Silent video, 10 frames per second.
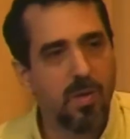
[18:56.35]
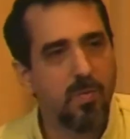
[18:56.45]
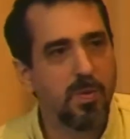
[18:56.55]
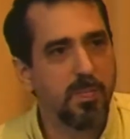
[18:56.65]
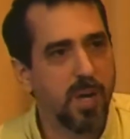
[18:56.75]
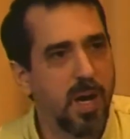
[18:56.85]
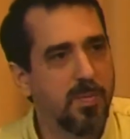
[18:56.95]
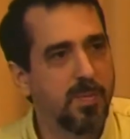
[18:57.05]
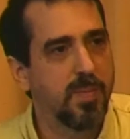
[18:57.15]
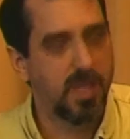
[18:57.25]
would
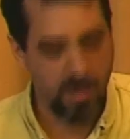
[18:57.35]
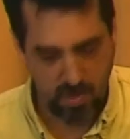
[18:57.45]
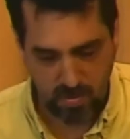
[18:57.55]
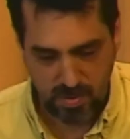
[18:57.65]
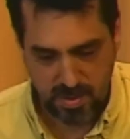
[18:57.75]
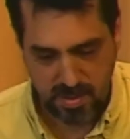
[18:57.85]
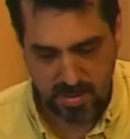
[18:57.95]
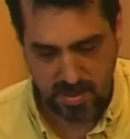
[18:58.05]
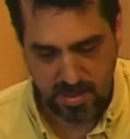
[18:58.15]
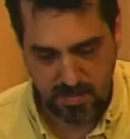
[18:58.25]
probably only
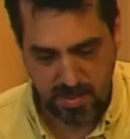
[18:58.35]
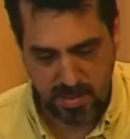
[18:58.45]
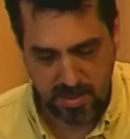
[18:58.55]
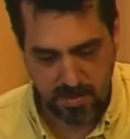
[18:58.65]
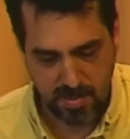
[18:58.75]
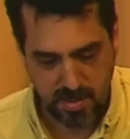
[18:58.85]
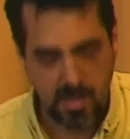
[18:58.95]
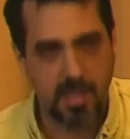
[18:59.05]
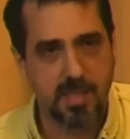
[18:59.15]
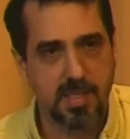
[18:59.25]
be interpreted
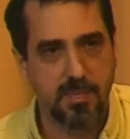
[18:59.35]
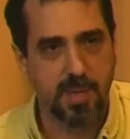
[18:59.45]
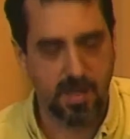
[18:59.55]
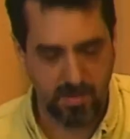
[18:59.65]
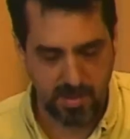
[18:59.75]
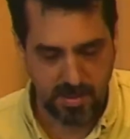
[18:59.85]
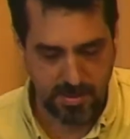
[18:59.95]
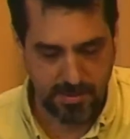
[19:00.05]
as hypocrisy.